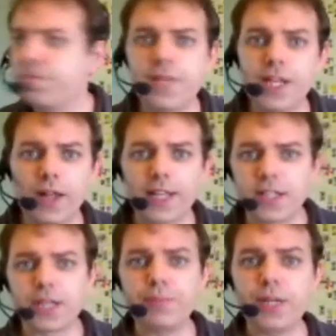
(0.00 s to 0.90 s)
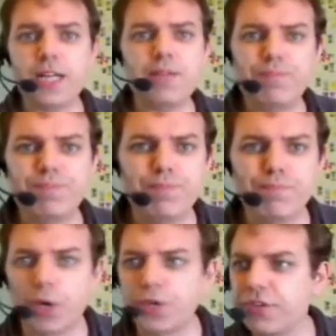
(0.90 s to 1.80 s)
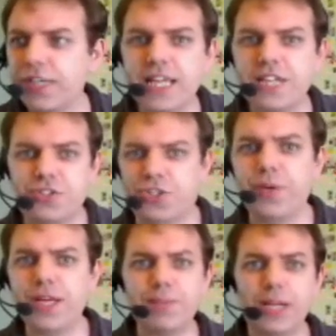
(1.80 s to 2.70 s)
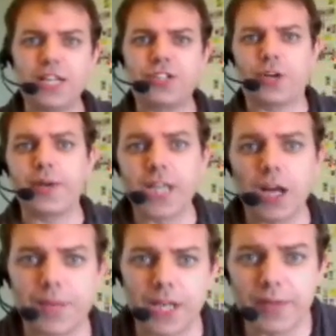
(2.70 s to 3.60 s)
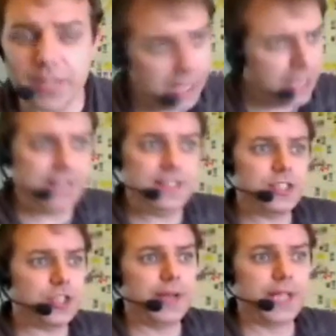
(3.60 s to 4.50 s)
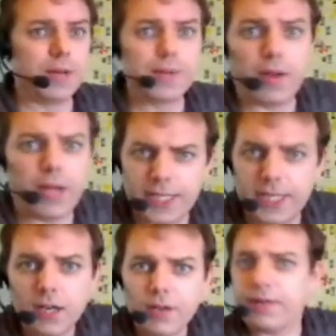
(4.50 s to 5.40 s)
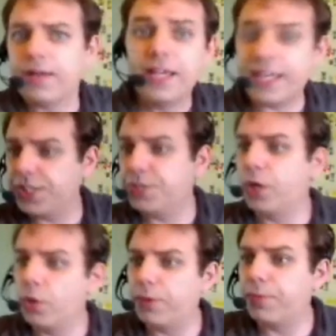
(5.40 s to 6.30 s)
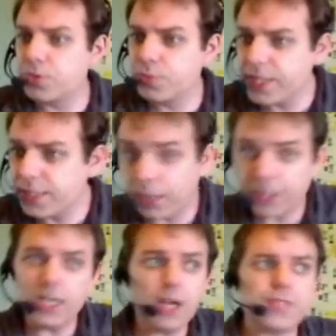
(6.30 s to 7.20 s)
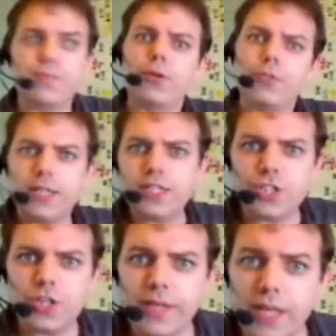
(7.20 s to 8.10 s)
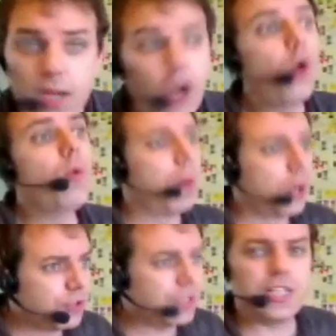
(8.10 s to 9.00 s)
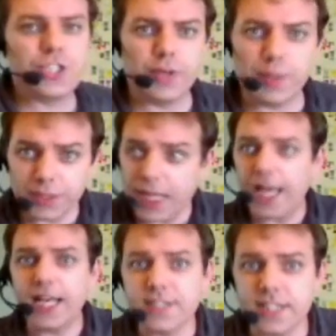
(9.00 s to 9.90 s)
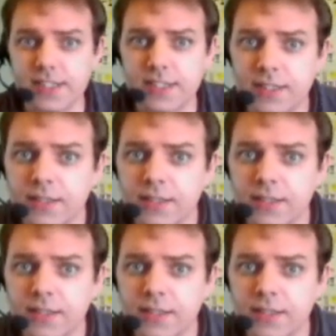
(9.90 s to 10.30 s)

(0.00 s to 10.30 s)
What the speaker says: that's like bloody moderately chewy bloody chewing gum. Is it chewing gum? I don't know. Can you blow bubbles with it? Well, I don't know. It's moderately chewy. Oh, moderately chewy. What the hell is it?